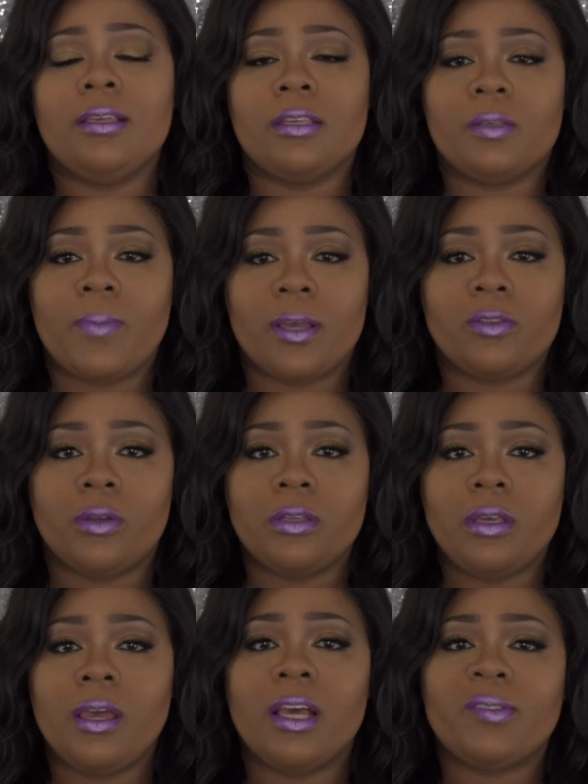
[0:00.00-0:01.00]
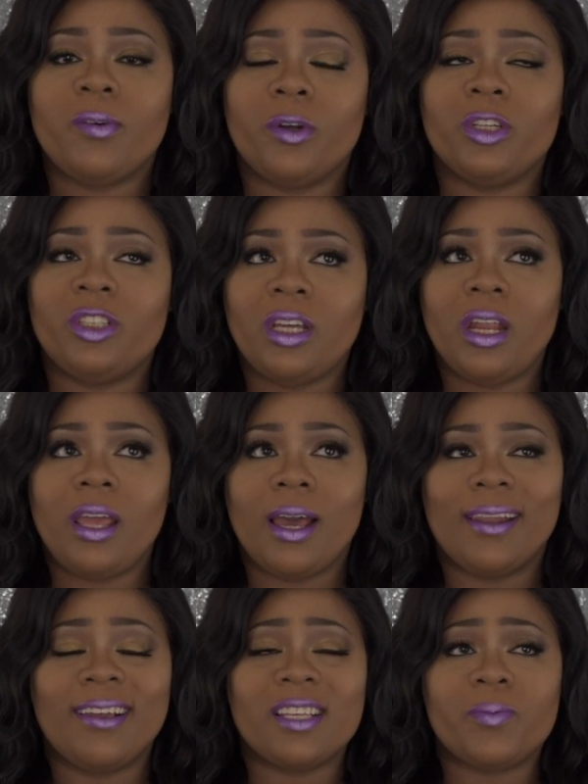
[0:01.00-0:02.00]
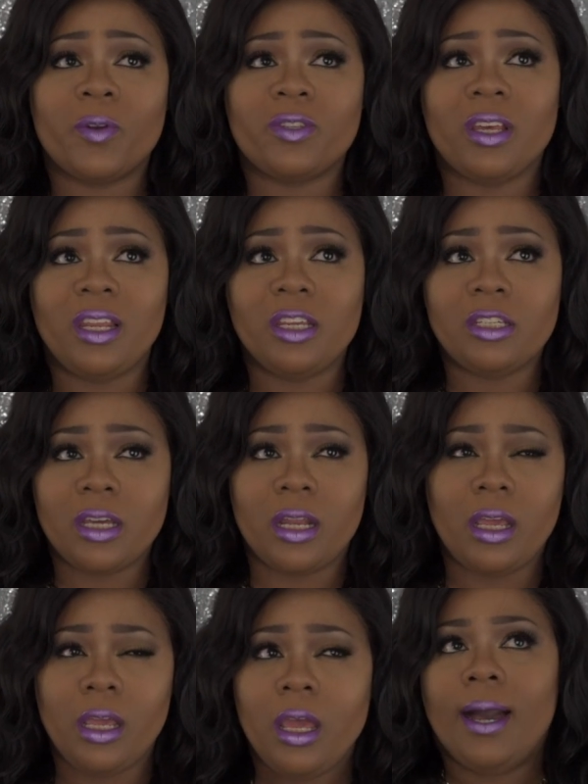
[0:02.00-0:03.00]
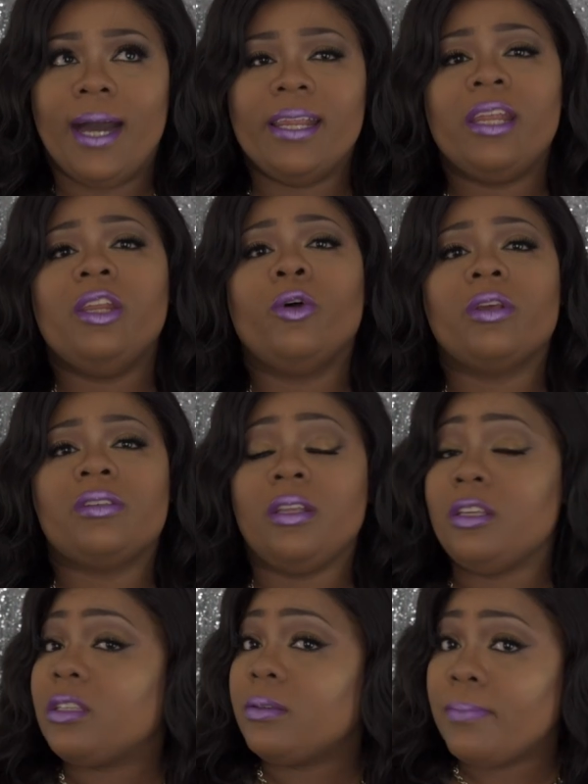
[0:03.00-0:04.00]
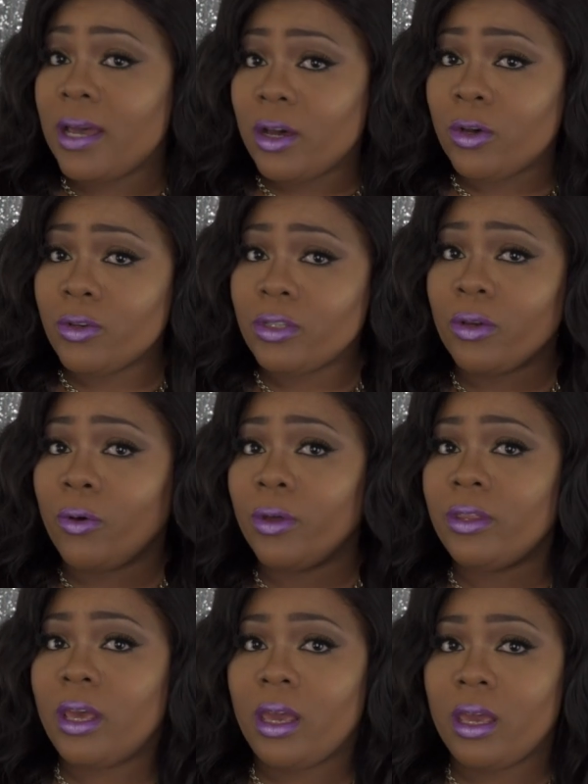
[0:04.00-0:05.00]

is the specs on this hair as far as shedding I didn't experience any shedding I didn't notice any smells on the